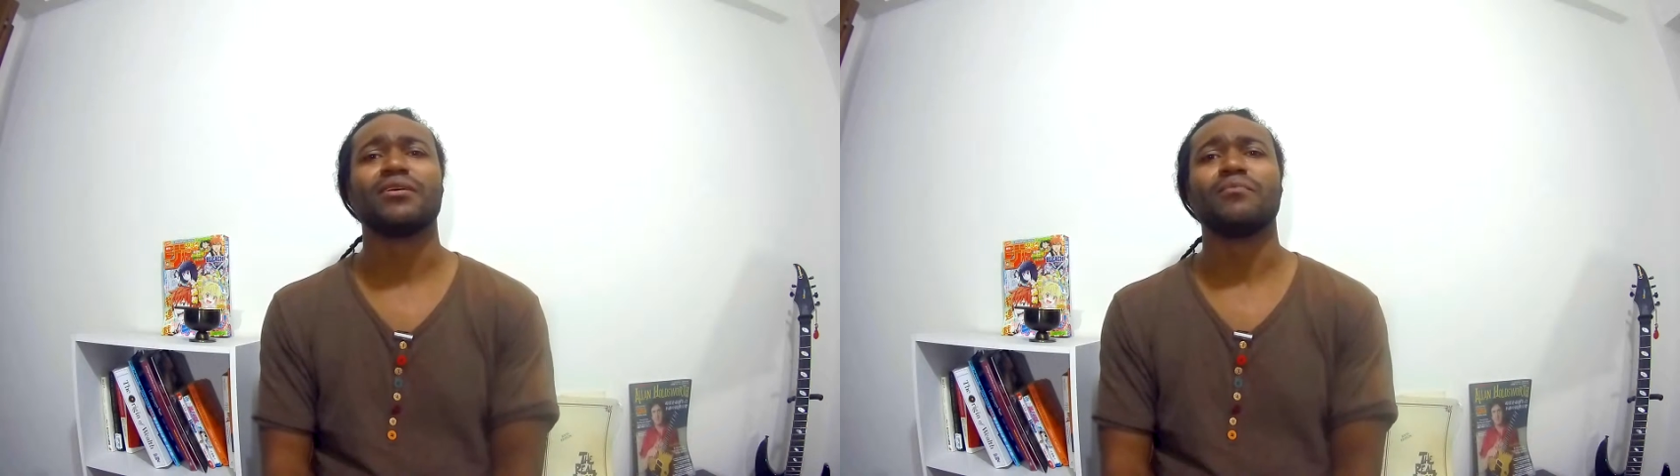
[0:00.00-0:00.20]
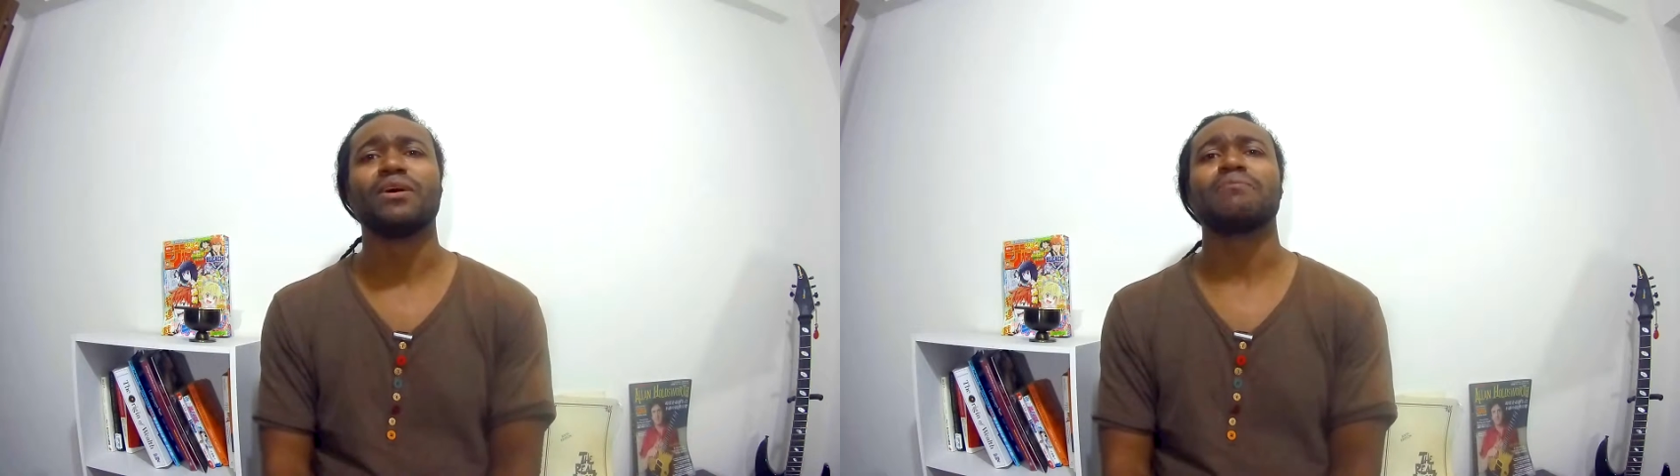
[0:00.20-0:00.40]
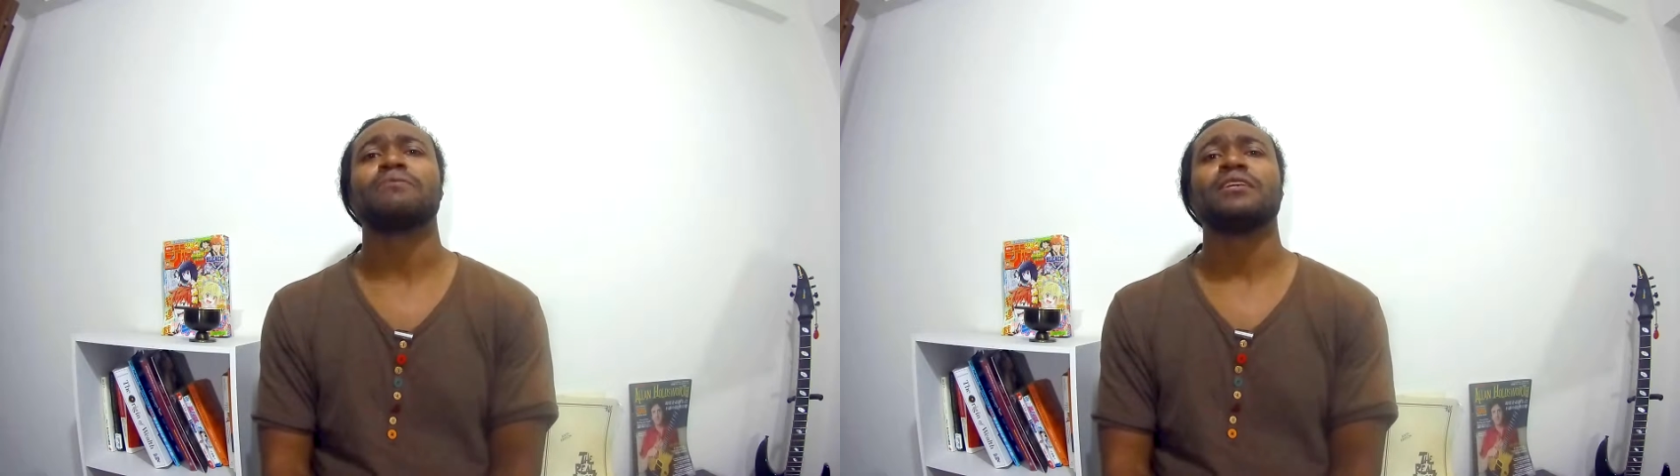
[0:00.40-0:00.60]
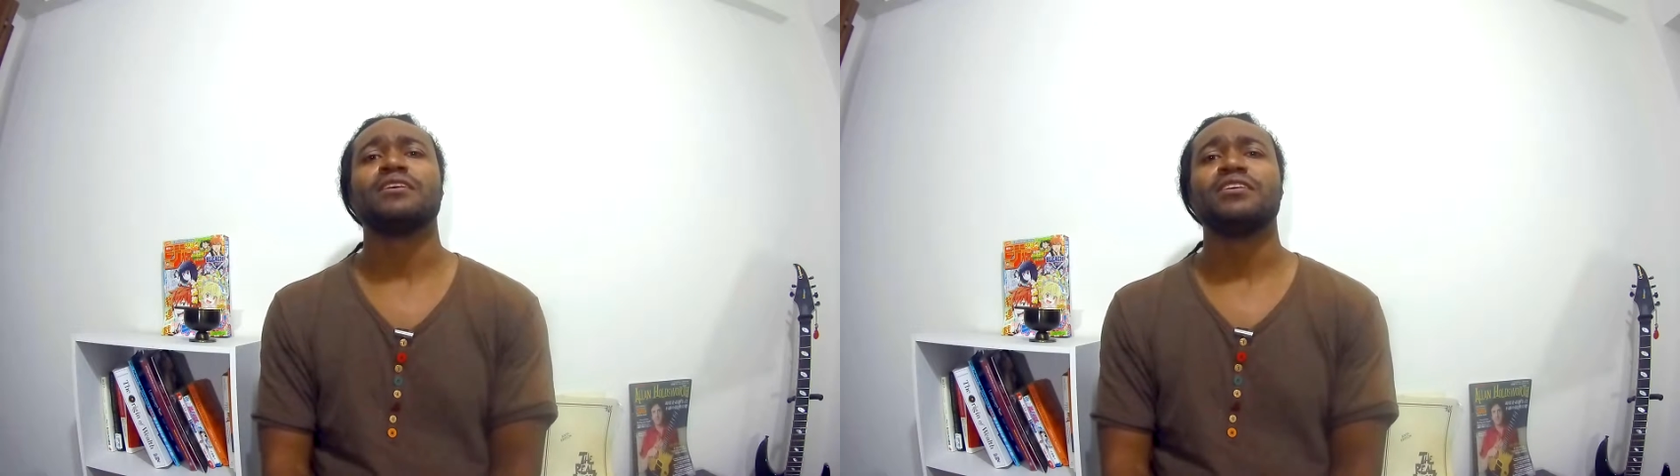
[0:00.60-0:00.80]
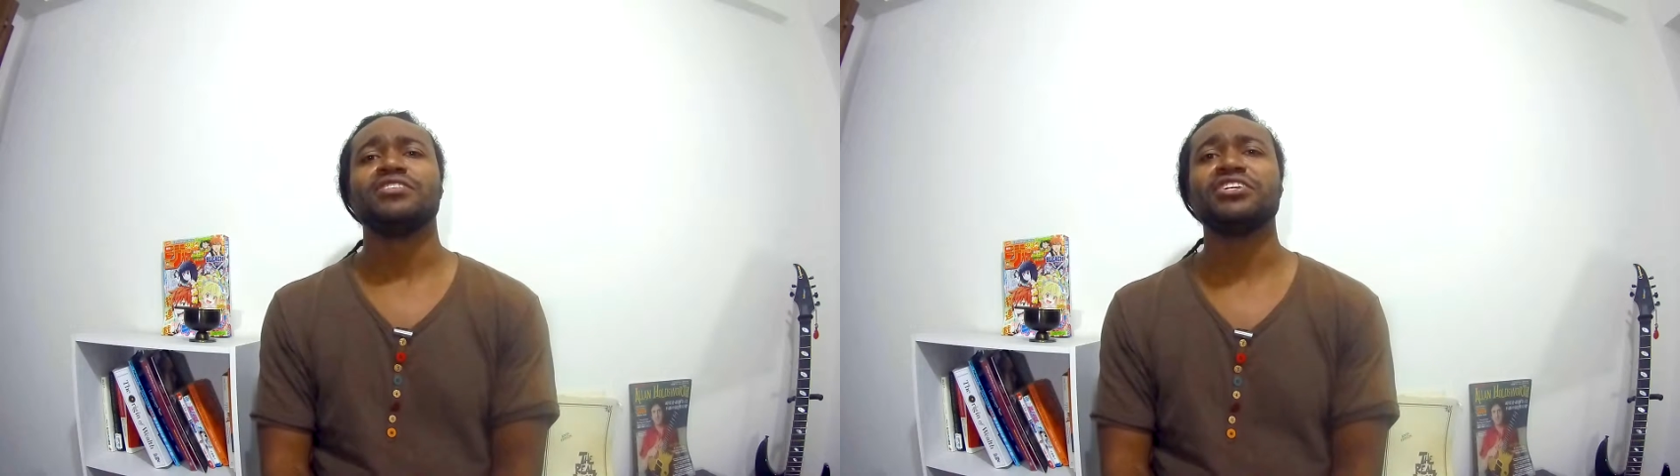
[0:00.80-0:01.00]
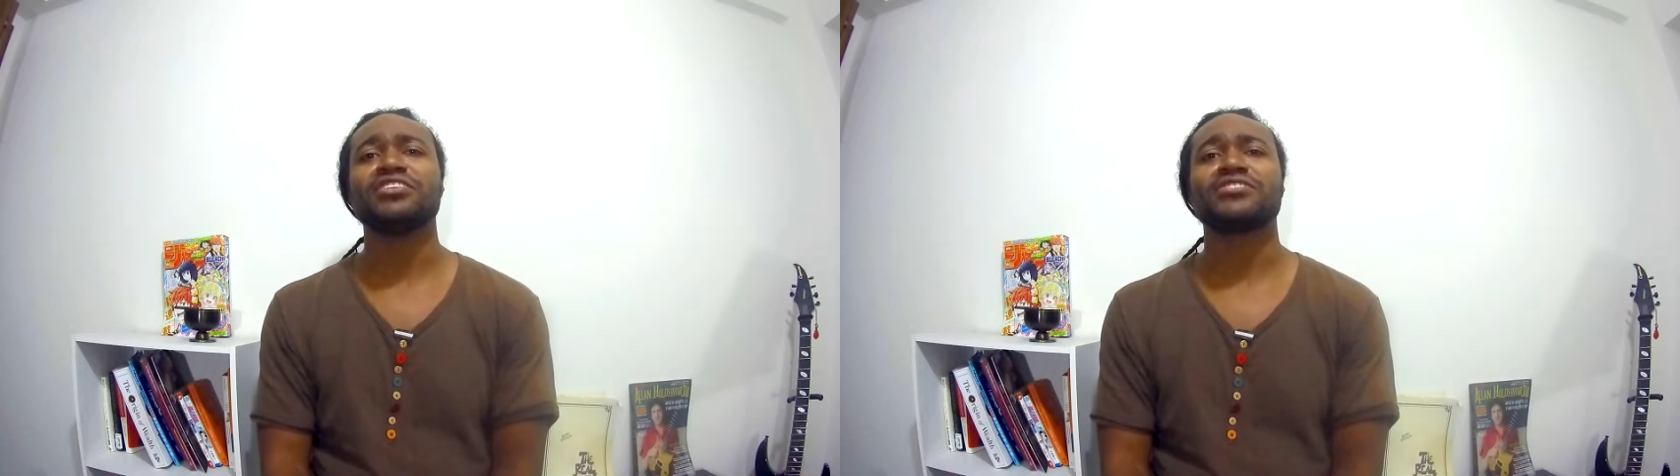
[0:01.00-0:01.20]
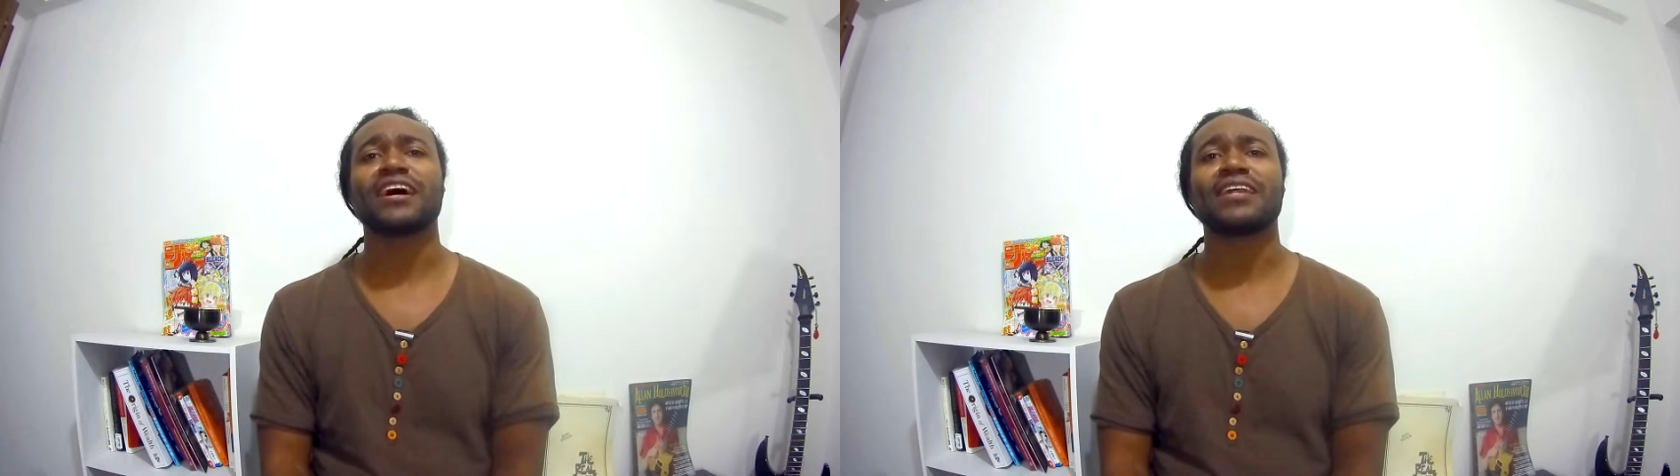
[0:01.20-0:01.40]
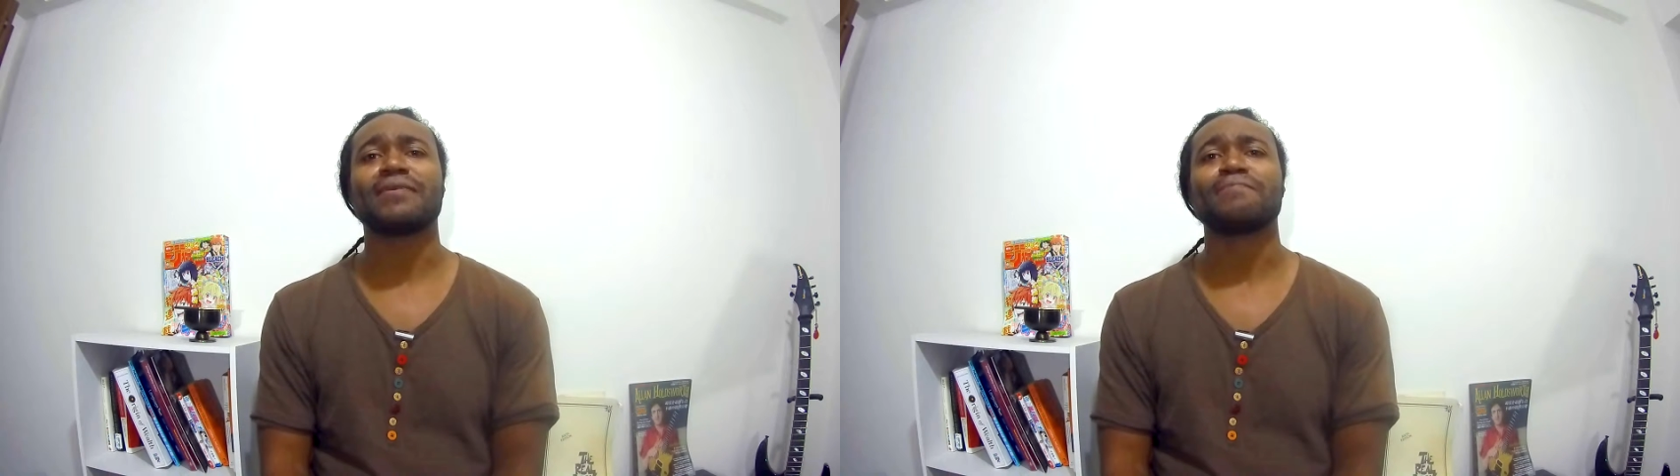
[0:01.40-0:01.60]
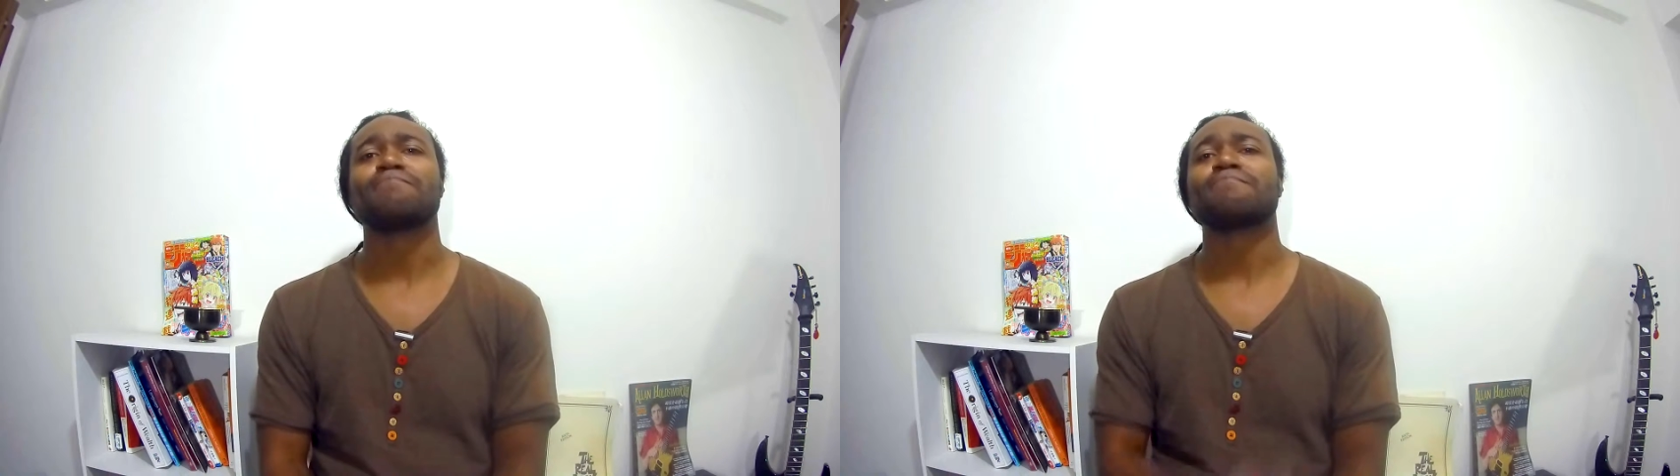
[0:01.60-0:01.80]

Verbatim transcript: But she decided,